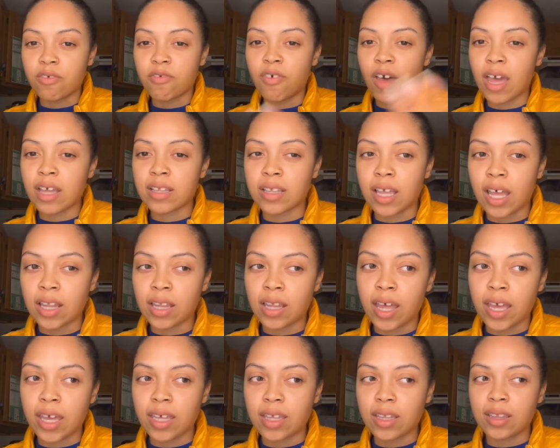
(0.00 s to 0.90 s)
fact that
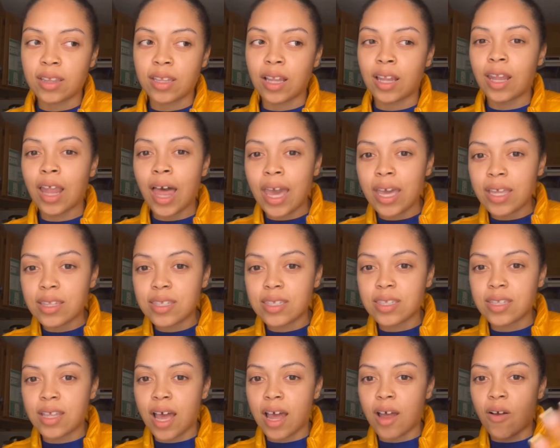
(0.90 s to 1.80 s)
like the lights
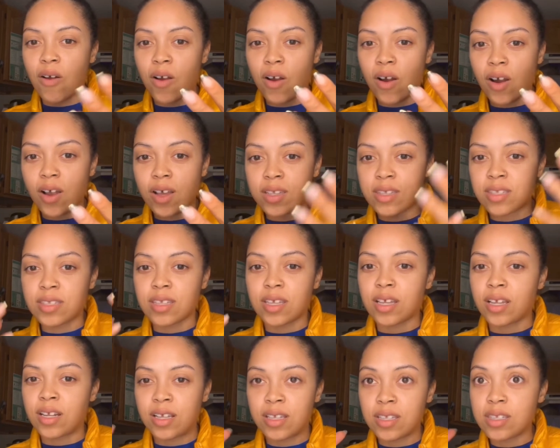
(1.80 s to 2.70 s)
that are
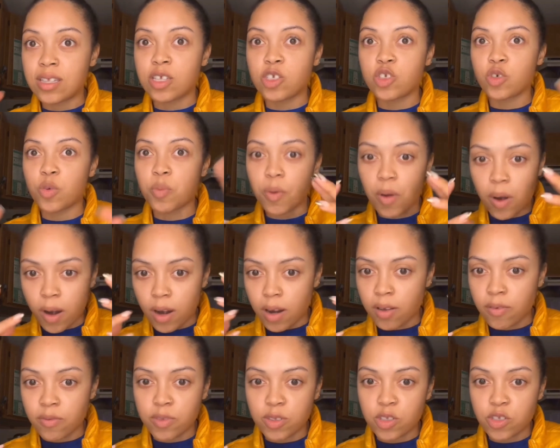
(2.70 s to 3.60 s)
an essential part
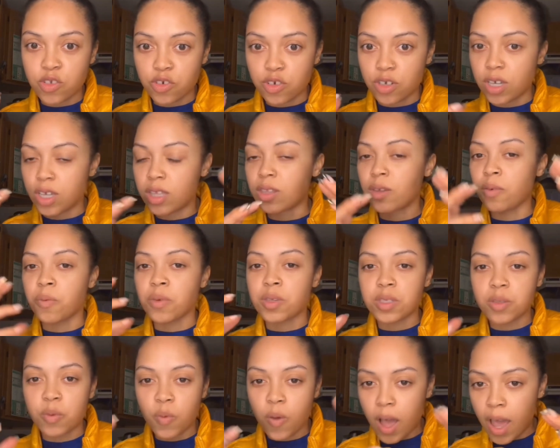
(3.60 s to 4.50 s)
of the street, the
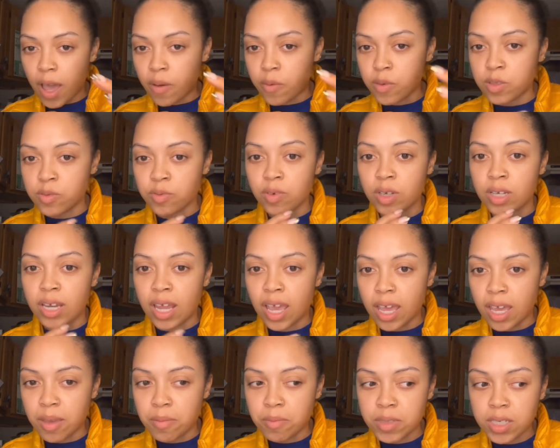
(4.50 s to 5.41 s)
reason why it was
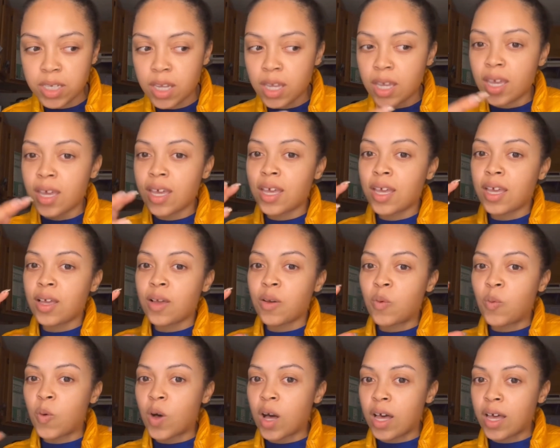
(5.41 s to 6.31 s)
renamed
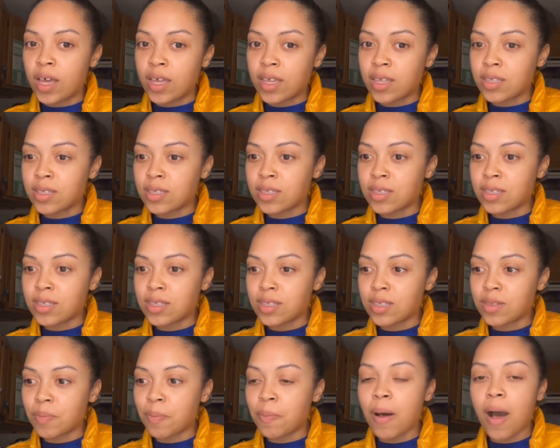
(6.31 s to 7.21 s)
was
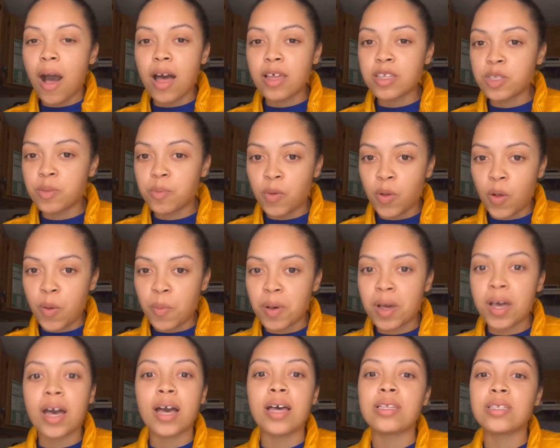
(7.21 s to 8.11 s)
possible
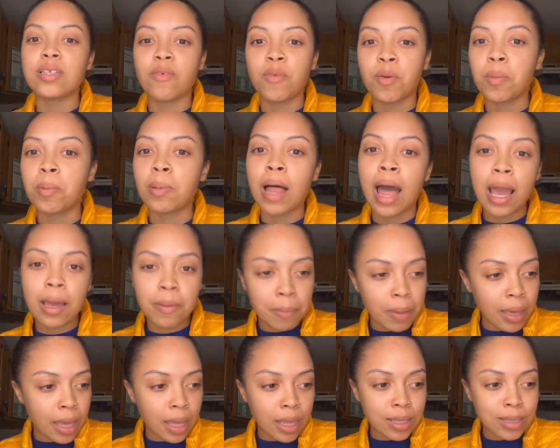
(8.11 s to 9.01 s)
because of a black
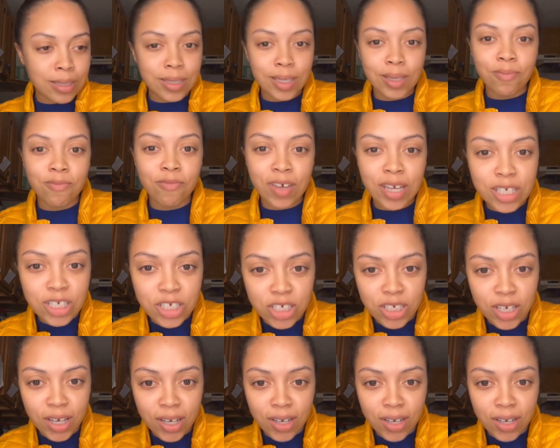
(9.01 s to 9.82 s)
man's invention.